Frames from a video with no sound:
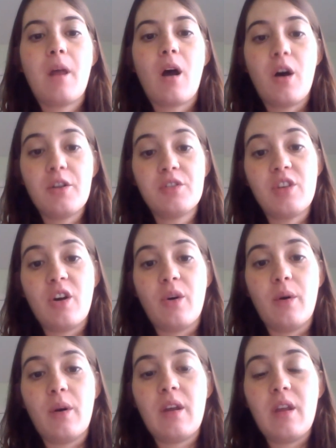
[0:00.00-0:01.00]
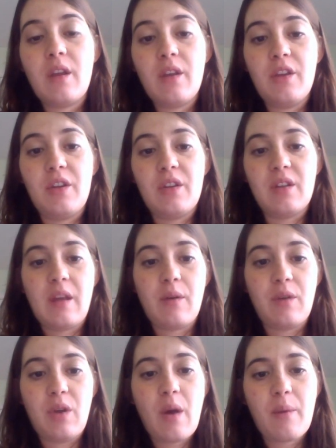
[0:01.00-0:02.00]
Also,
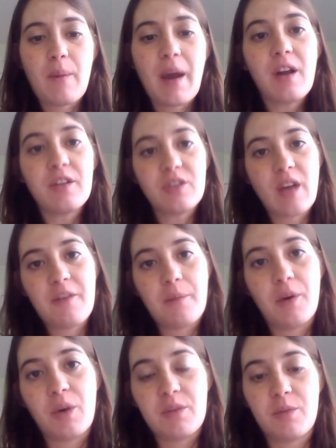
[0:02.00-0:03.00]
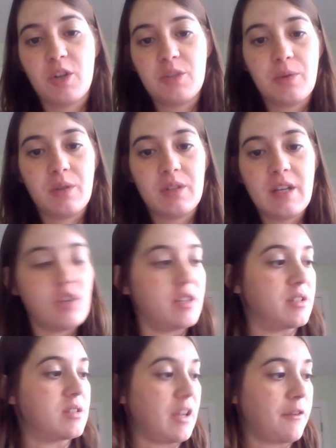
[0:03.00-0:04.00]
you might also have a book with multiple
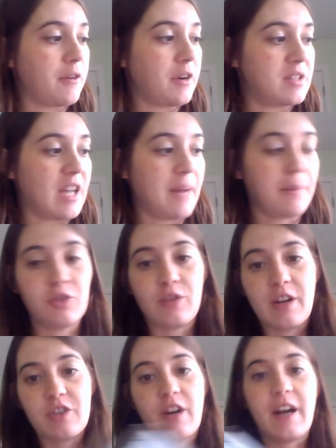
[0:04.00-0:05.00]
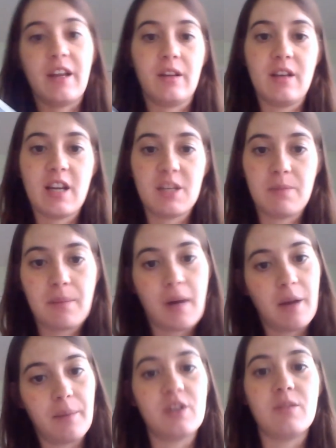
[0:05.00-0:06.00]
editions. Like, for example, Treasure Island has been
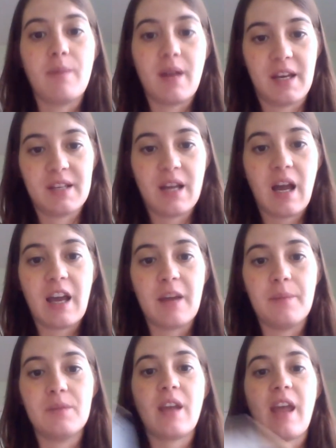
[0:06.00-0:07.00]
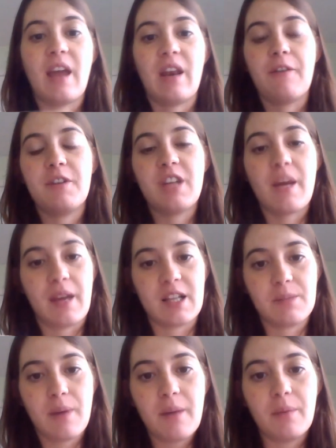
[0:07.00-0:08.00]
published many times, and every time it
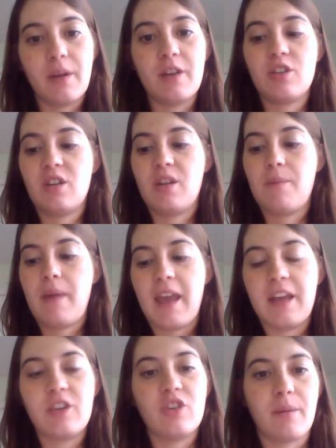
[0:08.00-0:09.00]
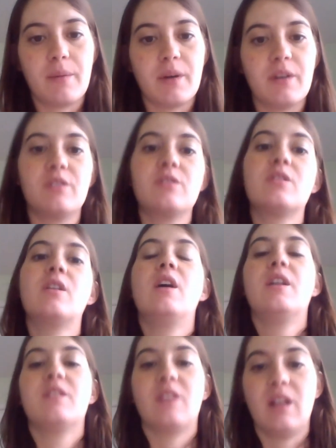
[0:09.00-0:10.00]
gets published, the page numbers,
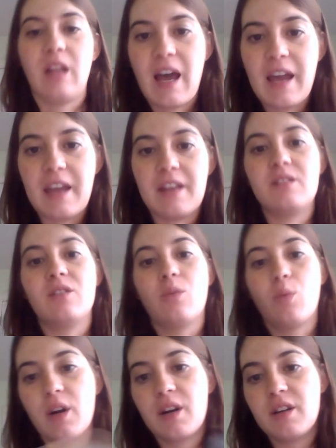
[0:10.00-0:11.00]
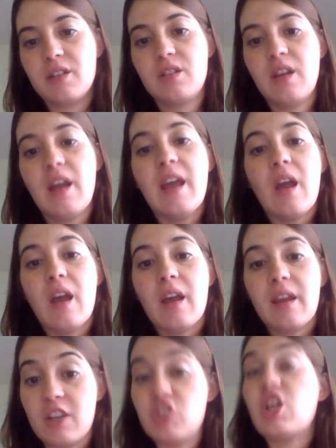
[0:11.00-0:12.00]
the lines, the words
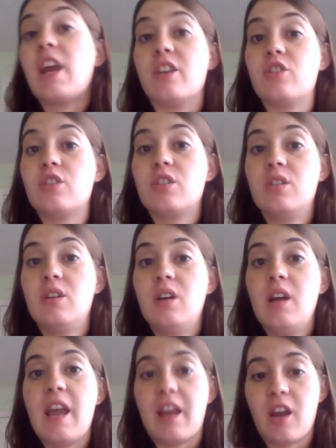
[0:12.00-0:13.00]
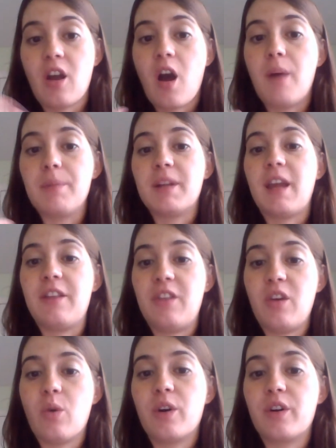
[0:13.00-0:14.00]
can change. It can complicate the
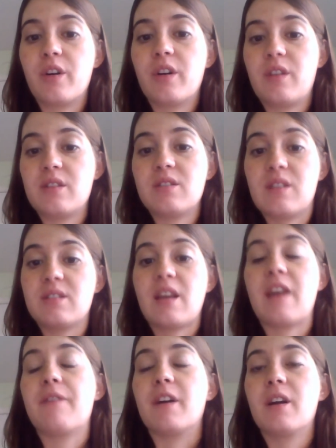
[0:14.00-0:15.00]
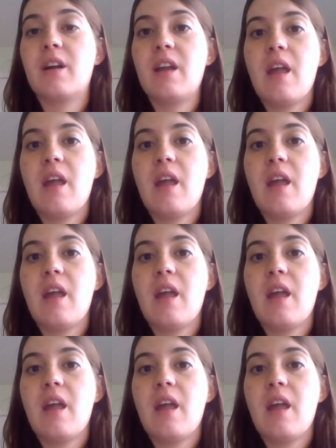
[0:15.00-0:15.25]
order, the cipher.